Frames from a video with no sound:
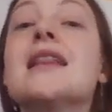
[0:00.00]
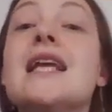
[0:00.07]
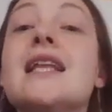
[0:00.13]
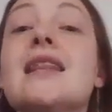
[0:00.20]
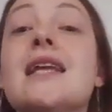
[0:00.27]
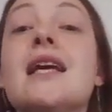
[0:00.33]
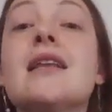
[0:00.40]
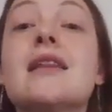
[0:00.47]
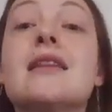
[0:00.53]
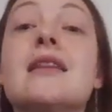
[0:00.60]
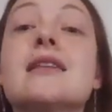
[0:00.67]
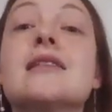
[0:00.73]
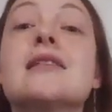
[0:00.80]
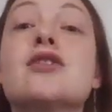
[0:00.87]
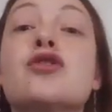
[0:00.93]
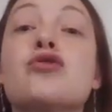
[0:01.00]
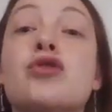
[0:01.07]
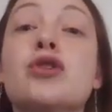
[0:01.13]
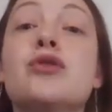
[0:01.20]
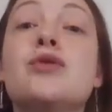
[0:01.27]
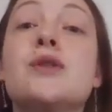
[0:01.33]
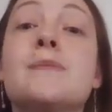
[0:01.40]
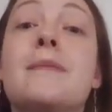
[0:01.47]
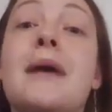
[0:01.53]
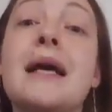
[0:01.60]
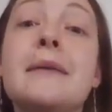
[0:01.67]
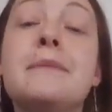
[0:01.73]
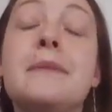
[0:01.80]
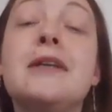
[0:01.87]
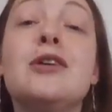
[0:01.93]
they think that the shrews
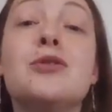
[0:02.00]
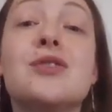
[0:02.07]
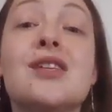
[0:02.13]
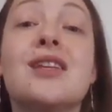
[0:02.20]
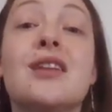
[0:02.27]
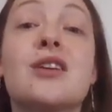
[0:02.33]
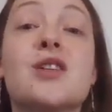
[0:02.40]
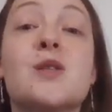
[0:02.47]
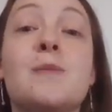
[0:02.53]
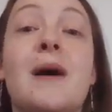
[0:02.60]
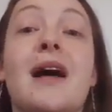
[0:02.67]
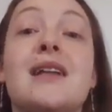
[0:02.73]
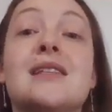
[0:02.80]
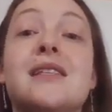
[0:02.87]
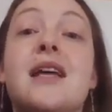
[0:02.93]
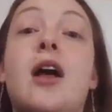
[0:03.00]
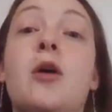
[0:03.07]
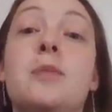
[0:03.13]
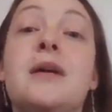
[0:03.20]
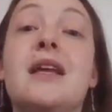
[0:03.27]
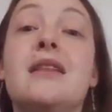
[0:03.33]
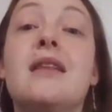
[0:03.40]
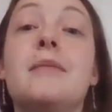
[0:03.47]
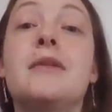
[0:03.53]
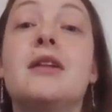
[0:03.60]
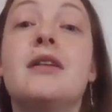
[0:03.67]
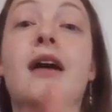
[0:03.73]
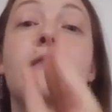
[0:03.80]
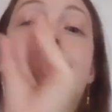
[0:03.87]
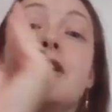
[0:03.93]
might be using their spines to help get them the
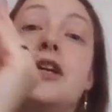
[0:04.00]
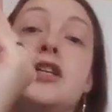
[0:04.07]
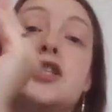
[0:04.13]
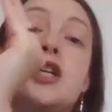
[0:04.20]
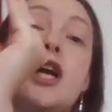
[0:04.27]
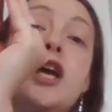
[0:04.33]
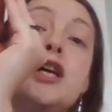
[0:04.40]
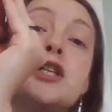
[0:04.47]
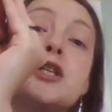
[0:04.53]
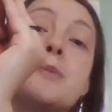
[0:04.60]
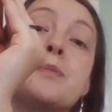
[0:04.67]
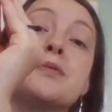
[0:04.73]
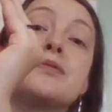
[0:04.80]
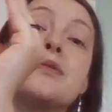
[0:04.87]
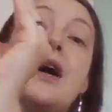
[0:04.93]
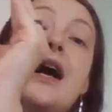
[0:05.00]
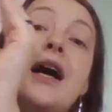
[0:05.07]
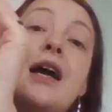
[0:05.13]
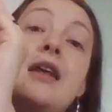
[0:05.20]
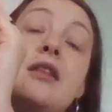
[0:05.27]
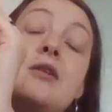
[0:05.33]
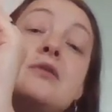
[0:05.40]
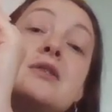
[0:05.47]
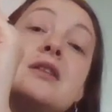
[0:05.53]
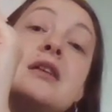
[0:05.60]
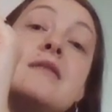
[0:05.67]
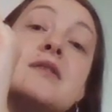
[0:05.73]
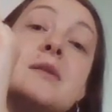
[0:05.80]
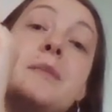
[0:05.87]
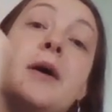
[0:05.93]
leverage to pry those
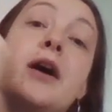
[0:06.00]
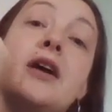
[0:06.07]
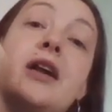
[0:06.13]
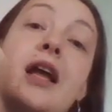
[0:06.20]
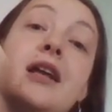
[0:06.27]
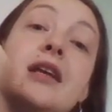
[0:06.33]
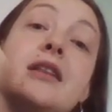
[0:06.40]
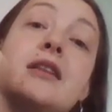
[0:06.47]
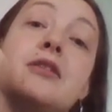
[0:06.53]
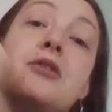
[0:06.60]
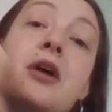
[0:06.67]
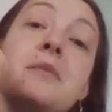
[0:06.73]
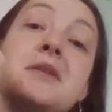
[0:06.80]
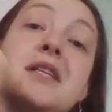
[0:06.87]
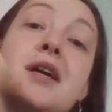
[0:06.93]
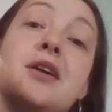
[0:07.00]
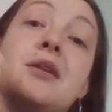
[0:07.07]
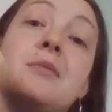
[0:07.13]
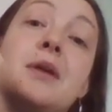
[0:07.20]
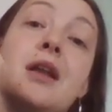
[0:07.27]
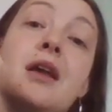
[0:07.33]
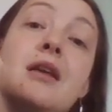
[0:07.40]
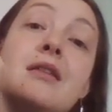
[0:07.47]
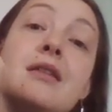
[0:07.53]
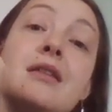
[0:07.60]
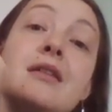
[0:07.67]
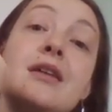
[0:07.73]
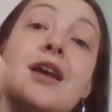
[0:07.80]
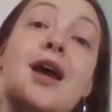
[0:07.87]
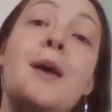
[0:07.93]
leaves apart and get the grubs down in beneath.
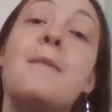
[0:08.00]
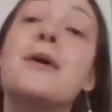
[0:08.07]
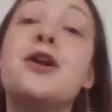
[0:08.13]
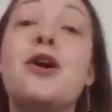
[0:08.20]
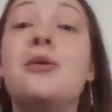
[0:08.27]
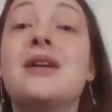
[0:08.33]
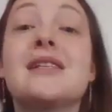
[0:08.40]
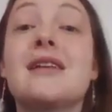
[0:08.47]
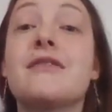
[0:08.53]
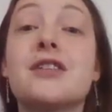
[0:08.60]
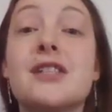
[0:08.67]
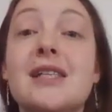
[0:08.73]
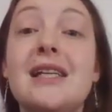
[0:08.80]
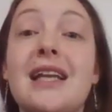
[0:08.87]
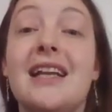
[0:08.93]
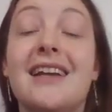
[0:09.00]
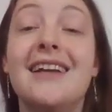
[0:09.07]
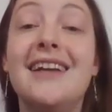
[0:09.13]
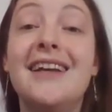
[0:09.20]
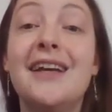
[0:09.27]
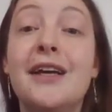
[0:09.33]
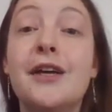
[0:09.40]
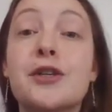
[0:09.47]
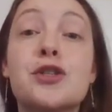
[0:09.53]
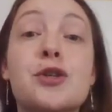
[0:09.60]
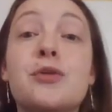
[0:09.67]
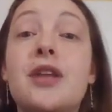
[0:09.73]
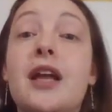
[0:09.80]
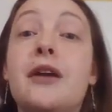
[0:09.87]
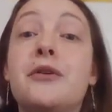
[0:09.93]
But no one has ever seen it
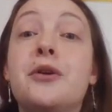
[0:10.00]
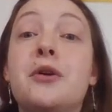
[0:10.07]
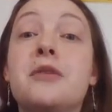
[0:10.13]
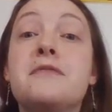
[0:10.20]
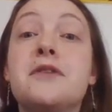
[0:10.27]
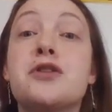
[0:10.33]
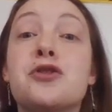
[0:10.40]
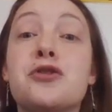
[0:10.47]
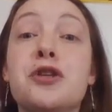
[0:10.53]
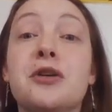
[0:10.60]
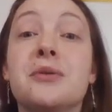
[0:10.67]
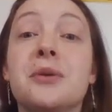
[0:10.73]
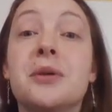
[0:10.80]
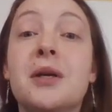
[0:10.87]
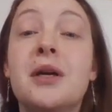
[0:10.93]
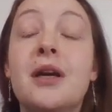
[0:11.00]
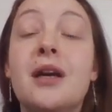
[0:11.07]
so they don't know if it's true.